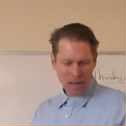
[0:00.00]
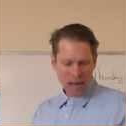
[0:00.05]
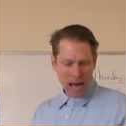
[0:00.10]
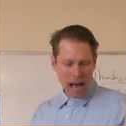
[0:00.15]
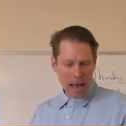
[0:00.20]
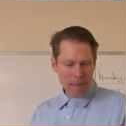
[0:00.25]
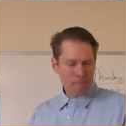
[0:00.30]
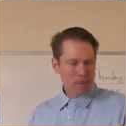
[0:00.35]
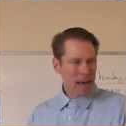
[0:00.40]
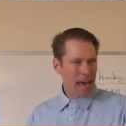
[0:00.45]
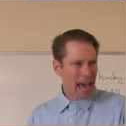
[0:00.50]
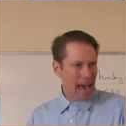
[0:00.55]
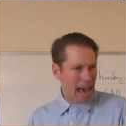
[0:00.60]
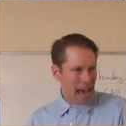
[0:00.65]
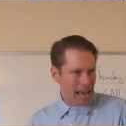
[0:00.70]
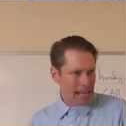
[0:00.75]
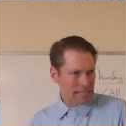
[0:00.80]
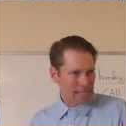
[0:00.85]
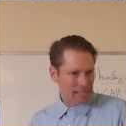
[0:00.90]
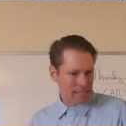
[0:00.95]
I
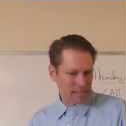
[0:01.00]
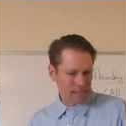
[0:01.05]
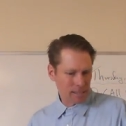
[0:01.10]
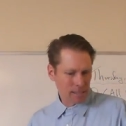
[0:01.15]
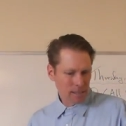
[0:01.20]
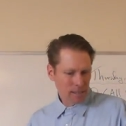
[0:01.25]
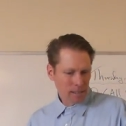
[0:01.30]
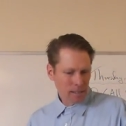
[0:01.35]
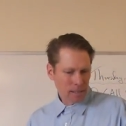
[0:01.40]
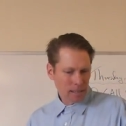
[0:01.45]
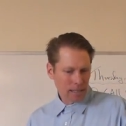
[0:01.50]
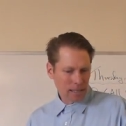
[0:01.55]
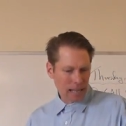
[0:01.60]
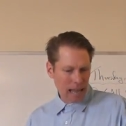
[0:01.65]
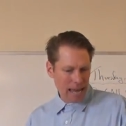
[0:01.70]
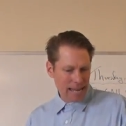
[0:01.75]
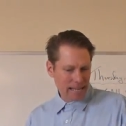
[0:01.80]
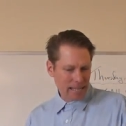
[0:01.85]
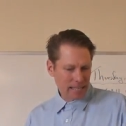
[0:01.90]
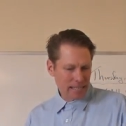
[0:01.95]
pass
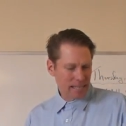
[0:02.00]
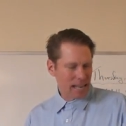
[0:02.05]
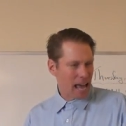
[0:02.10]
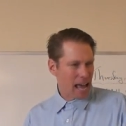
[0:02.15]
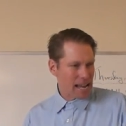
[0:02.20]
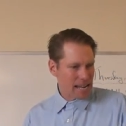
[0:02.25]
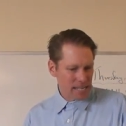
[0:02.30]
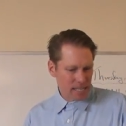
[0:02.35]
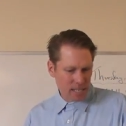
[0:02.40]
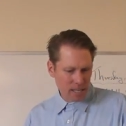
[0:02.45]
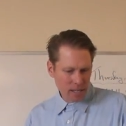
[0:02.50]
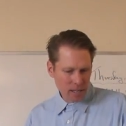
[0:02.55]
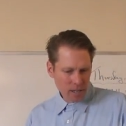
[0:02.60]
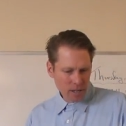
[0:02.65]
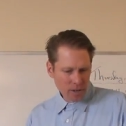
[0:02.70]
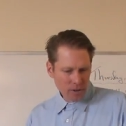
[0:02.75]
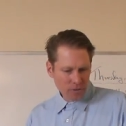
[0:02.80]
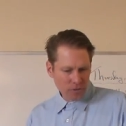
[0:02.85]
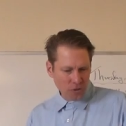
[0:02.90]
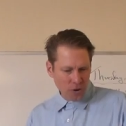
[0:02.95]
like night
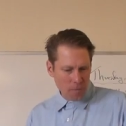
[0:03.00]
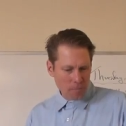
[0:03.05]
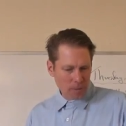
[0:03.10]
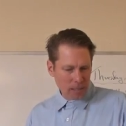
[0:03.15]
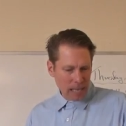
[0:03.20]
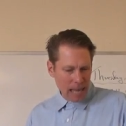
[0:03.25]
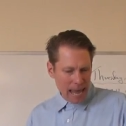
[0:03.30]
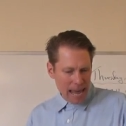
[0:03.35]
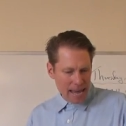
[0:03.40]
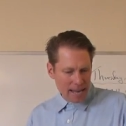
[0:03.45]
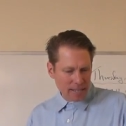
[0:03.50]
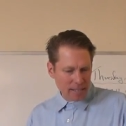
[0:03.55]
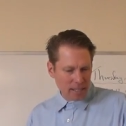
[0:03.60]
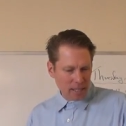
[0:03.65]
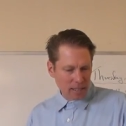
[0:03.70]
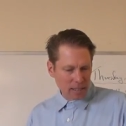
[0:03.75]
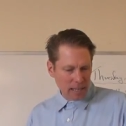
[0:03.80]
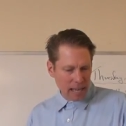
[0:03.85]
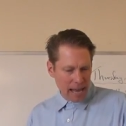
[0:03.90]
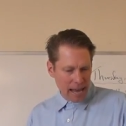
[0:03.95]
from land
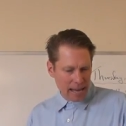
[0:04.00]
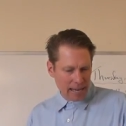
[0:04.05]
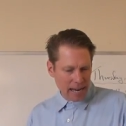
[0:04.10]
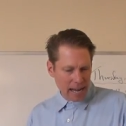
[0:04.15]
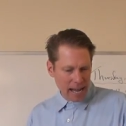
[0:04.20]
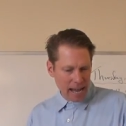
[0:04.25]
to land.